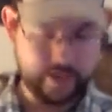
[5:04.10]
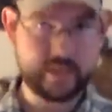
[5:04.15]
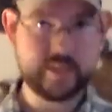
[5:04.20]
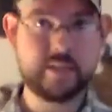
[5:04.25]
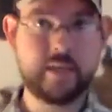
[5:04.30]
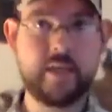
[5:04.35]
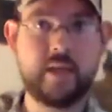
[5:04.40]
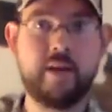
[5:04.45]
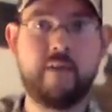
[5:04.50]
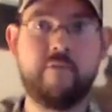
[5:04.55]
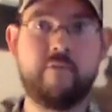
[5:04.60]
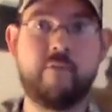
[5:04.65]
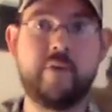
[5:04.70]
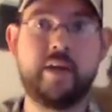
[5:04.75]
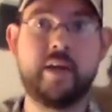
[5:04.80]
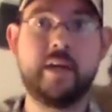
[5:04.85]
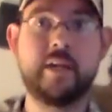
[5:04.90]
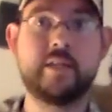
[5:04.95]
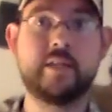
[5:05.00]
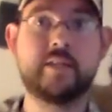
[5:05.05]
like I said, if
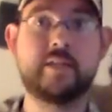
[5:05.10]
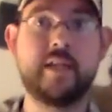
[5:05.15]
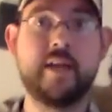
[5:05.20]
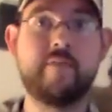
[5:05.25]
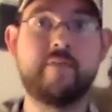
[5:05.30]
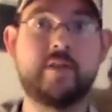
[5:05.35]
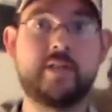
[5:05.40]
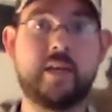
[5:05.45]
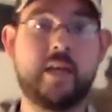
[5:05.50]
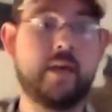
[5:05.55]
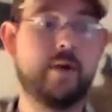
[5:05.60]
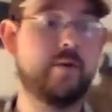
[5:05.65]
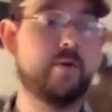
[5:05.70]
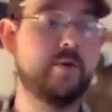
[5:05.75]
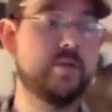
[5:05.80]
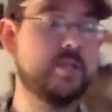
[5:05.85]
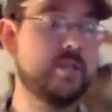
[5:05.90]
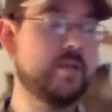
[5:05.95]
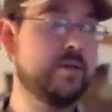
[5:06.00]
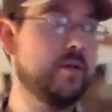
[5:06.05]
we get to save this
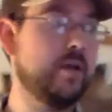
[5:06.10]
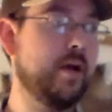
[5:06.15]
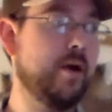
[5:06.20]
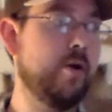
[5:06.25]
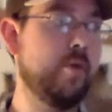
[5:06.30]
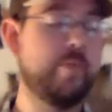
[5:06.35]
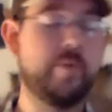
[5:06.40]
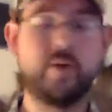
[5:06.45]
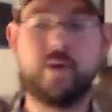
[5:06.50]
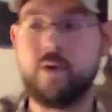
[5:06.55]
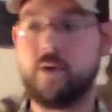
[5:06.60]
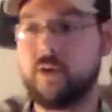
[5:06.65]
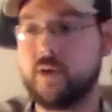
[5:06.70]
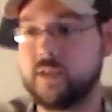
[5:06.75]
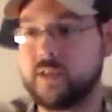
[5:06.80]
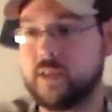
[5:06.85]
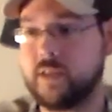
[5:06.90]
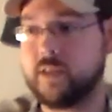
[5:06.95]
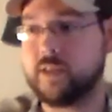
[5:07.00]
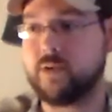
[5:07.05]
handle, which I hope we do
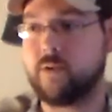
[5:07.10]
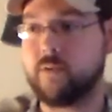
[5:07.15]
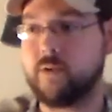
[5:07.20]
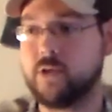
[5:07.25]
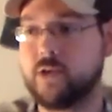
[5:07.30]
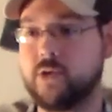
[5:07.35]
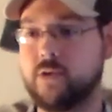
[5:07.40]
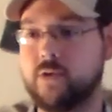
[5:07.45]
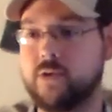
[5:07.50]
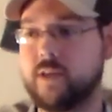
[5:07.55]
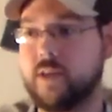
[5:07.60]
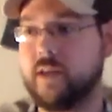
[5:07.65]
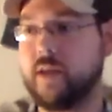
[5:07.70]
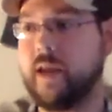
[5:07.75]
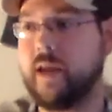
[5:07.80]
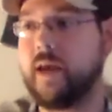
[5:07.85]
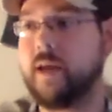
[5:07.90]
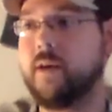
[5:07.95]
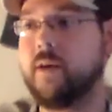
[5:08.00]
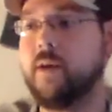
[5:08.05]
because it is original to the
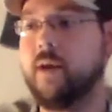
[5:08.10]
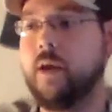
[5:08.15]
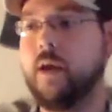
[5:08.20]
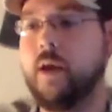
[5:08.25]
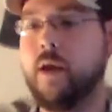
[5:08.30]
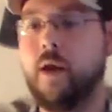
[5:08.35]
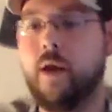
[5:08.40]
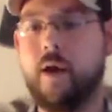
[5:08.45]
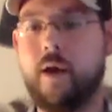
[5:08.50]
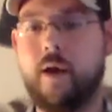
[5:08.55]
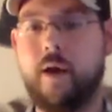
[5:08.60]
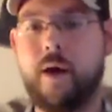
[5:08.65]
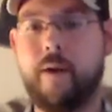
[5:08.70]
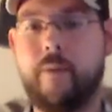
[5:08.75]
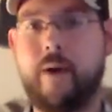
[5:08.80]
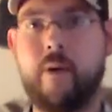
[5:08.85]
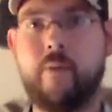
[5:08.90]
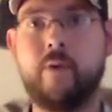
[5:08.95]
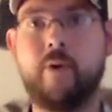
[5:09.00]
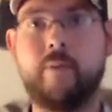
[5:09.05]
head,
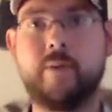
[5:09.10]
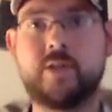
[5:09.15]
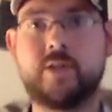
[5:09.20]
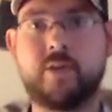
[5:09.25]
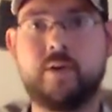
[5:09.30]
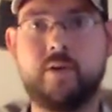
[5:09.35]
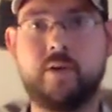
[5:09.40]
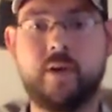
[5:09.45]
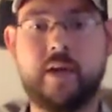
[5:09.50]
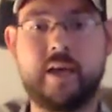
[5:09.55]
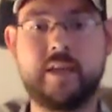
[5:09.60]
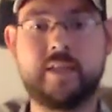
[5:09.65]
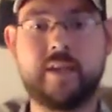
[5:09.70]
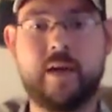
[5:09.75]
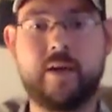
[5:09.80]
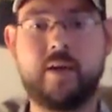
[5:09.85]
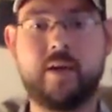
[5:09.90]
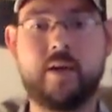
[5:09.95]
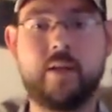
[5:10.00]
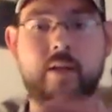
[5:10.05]
I will be showing you guys
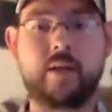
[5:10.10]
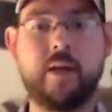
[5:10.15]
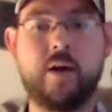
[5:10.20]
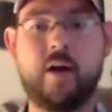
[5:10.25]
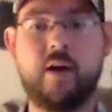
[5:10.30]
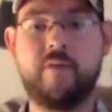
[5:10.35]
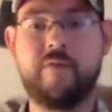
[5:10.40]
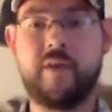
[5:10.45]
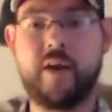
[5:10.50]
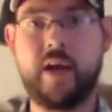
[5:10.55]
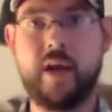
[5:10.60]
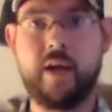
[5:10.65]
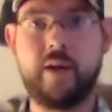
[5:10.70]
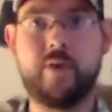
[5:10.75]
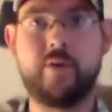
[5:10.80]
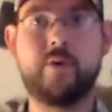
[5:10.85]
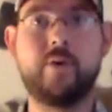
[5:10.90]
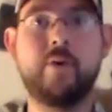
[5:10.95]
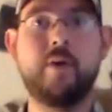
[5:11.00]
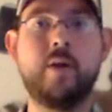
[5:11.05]
how to clean off a
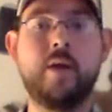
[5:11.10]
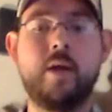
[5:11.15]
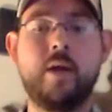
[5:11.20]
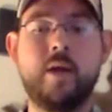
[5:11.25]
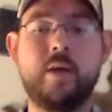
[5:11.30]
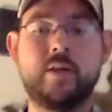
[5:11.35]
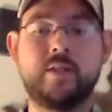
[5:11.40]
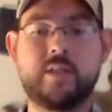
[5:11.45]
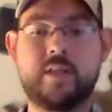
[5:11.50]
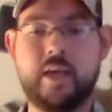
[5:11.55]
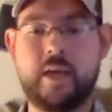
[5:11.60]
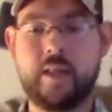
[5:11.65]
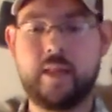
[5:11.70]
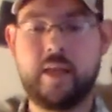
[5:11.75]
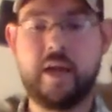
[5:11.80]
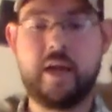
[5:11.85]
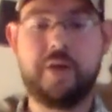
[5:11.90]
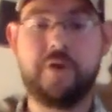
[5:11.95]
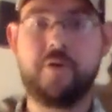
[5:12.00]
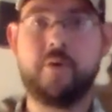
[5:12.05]
handle, sand
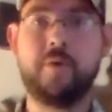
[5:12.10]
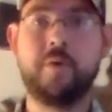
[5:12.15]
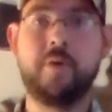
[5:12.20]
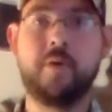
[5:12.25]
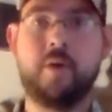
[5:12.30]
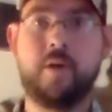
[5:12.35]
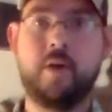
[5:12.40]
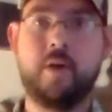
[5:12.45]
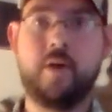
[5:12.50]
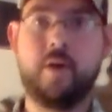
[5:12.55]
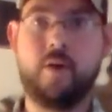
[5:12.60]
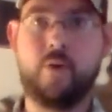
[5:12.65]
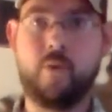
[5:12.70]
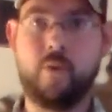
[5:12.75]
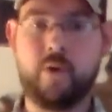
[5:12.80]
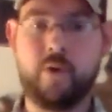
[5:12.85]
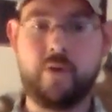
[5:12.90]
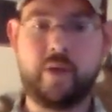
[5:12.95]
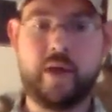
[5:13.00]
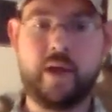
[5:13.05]
the handle,
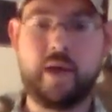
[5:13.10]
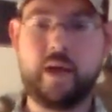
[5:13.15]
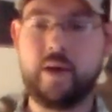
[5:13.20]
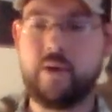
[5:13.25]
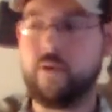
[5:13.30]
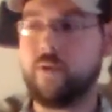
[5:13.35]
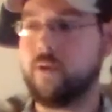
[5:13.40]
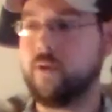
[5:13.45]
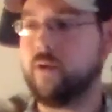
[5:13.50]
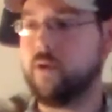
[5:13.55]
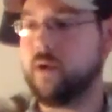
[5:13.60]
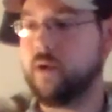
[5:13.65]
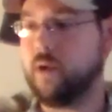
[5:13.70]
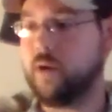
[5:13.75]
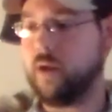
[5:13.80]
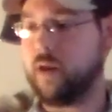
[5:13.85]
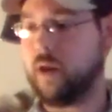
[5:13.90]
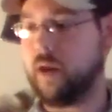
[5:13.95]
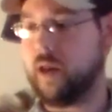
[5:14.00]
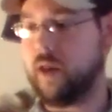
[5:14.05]
oil the handle,
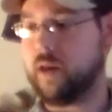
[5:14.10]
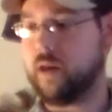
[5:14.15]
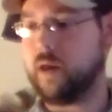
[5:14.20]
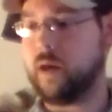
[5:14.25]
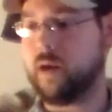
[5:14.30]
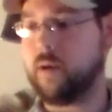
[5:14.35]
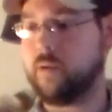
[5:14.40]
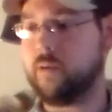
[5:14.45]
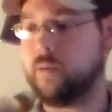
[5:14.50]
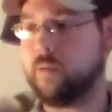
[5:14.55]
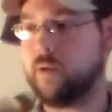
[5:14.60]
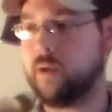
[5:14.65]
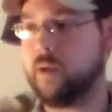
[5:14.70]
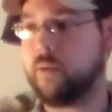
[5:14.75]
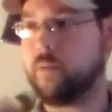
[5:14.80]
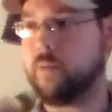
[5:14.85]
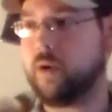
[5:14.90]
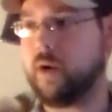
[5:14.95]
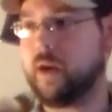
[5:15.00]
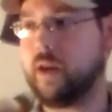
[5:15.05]
and
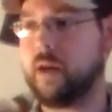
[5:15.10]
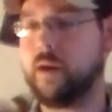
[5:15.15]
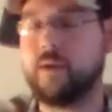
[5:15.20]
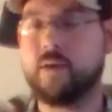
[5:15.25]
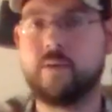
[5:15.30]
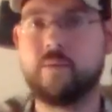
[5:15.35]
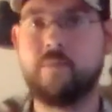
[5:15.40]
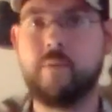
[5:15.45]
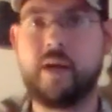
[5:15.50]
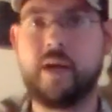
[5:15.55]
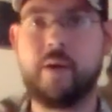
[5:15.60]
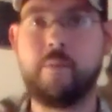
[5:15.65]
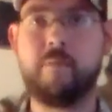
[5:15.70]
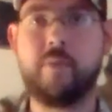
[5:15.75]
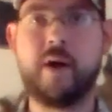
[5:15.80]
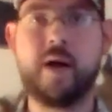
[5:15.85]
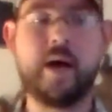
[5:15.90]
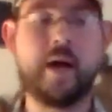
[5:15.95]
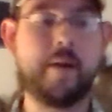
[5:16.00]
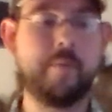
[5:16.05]
really make it
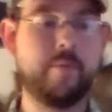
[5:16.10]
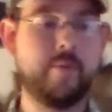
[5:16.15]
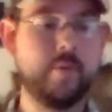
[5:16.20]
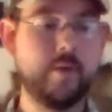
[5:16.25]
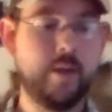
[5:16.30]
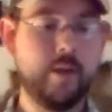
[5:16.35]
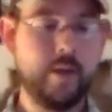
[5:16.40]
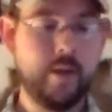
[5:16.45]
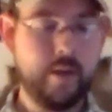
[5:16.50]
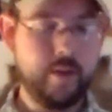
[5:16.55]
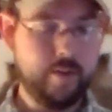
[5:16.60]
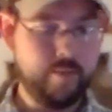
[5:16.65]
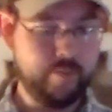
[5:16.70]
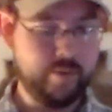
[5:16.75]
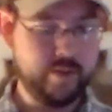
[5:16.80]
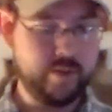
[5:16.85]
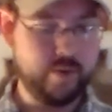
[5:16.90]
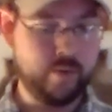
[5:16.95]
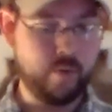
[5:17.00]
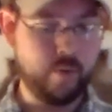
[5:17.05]
pop
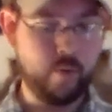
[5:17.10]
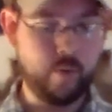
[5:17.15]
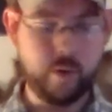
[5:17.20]
with the